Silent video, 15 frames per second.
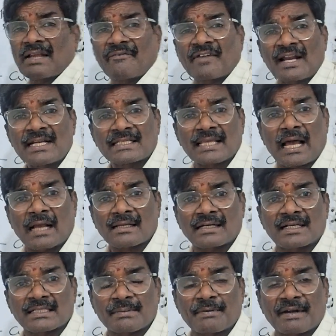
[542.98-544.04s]
difference
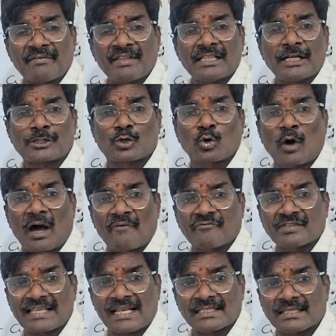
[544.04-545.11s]
occurs between the two
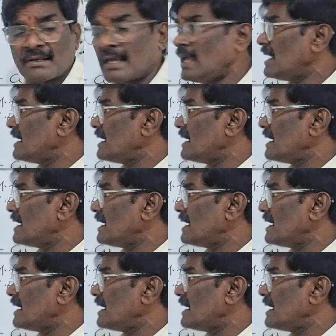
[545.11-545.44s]
of cells,